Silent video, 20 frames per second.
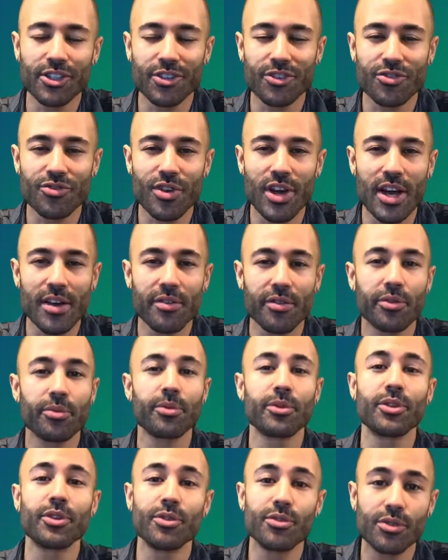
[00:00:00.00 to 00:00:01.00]
your drive
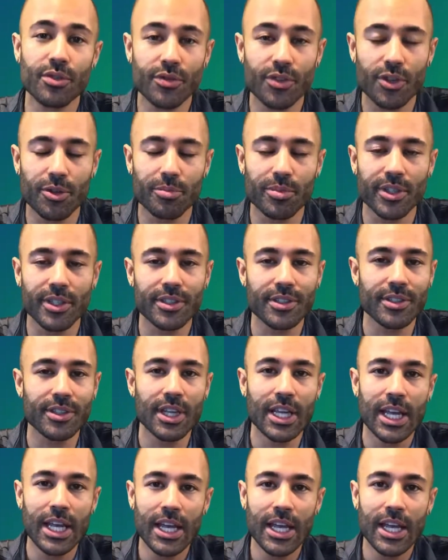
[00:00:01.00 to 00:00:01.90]
through the use of terpenes.